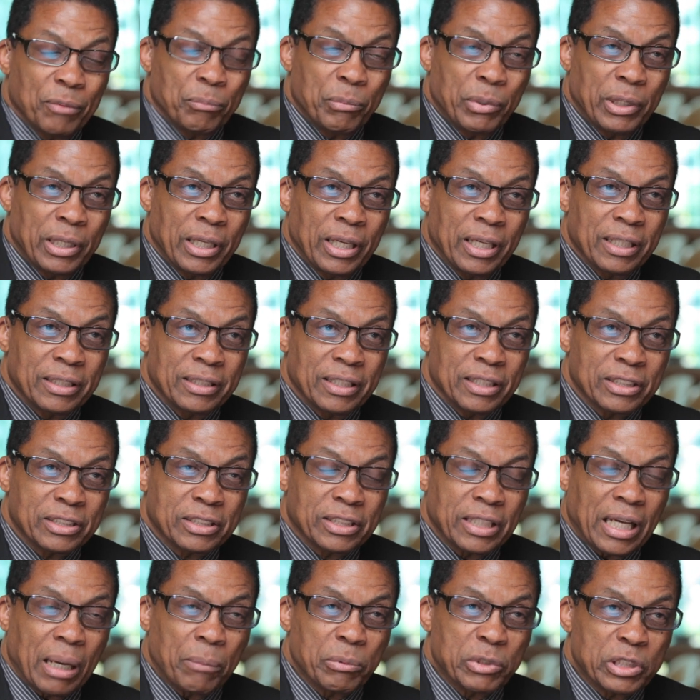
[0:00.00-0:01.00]
being the
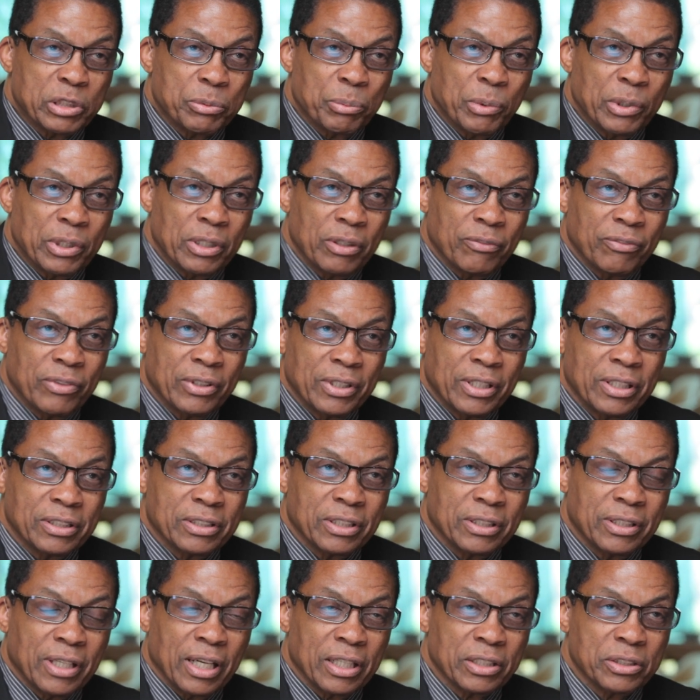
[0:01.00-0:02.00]
establishment of an
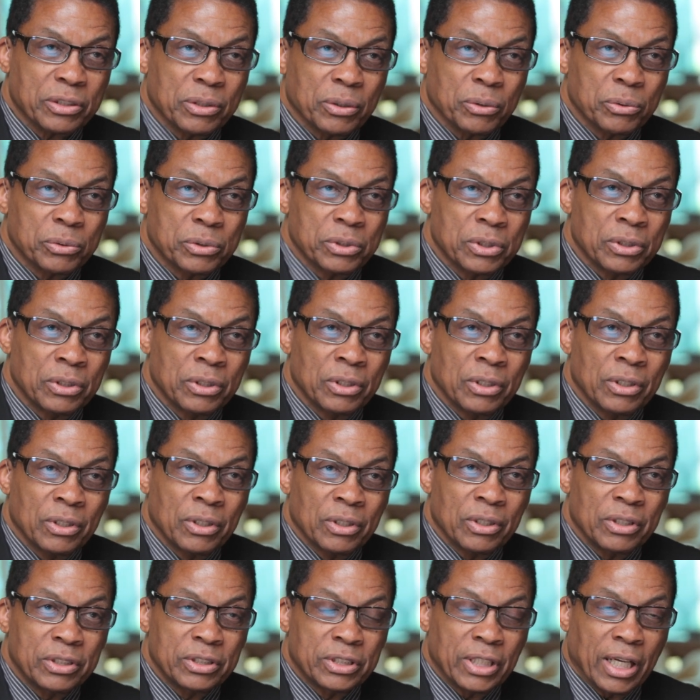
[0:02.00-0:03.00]
International
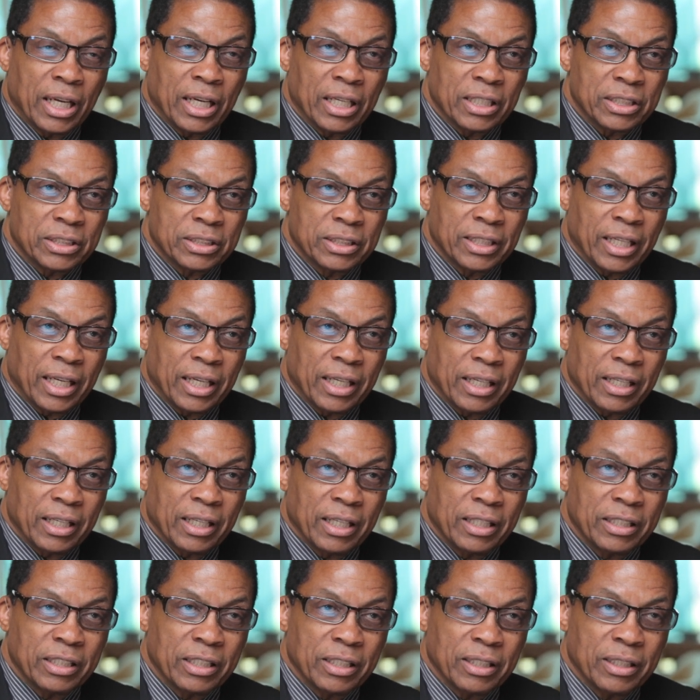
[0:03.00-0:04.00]
Jazz Day.
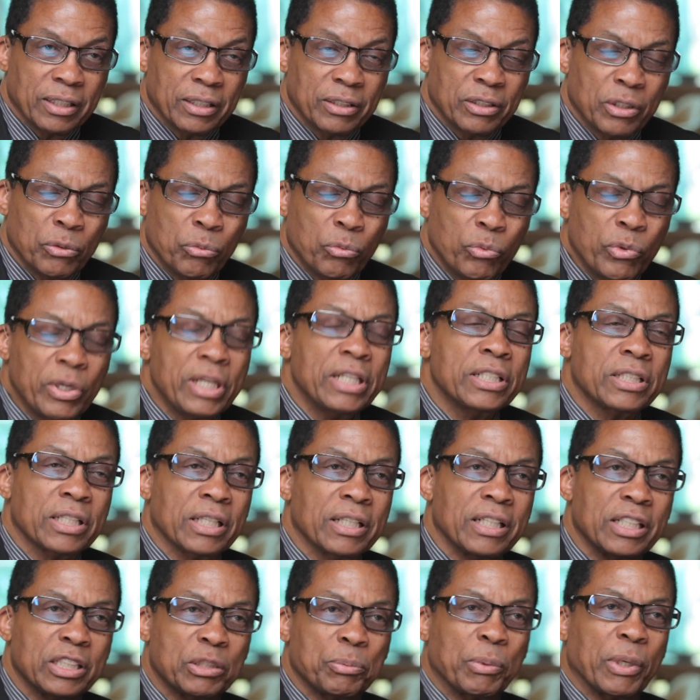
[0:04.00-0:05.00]
And the
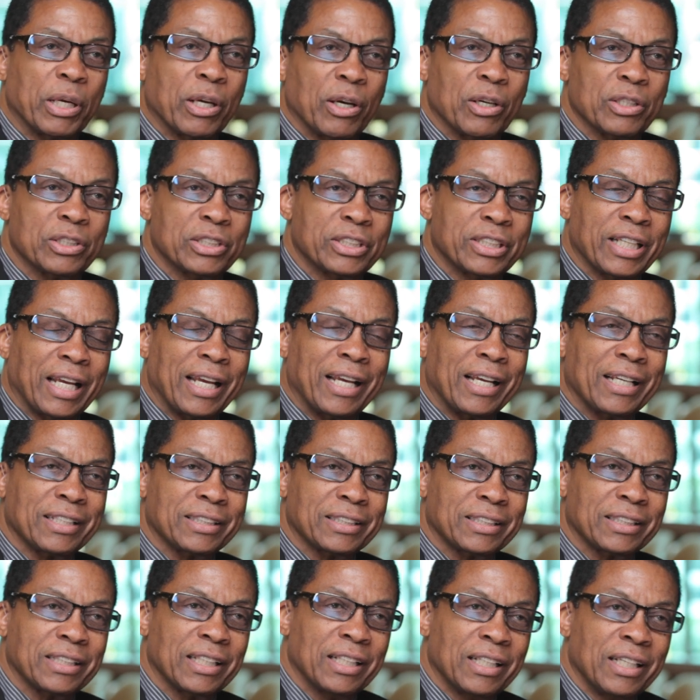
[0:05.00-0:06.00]
reason is because
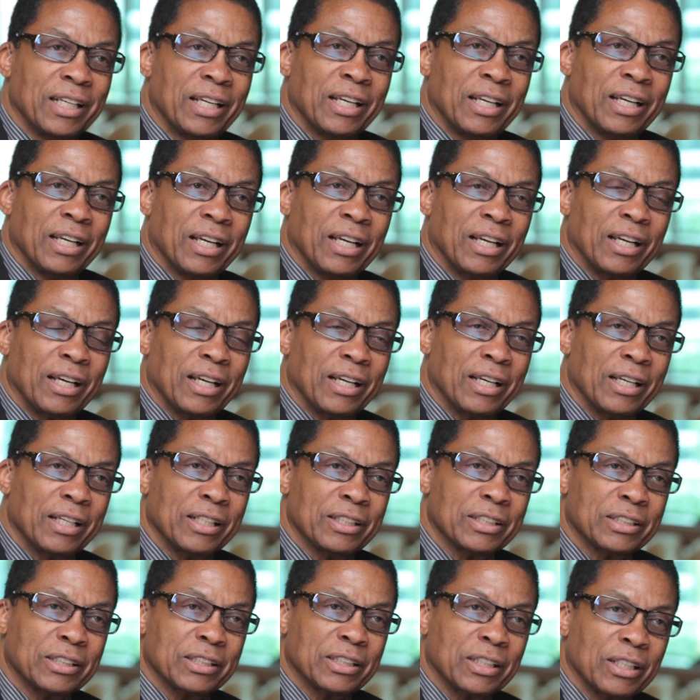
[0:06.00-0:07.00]
jazz
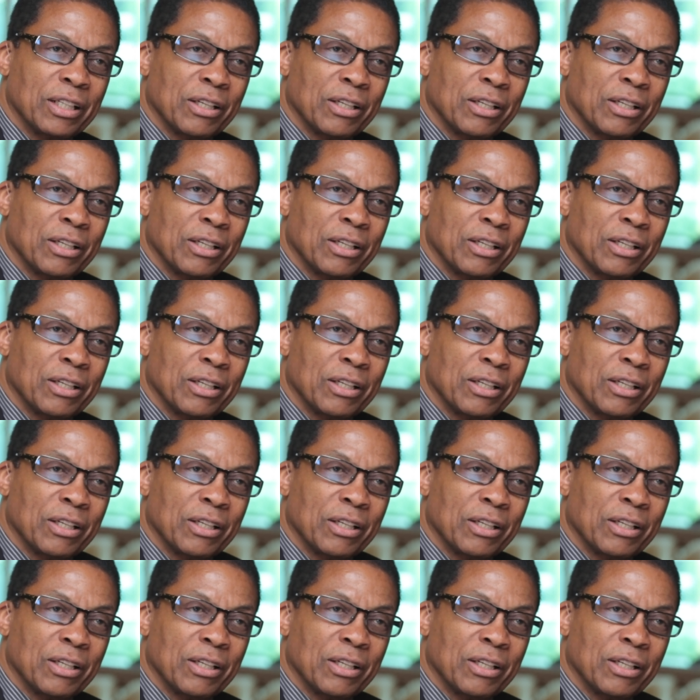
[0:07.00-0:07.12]
has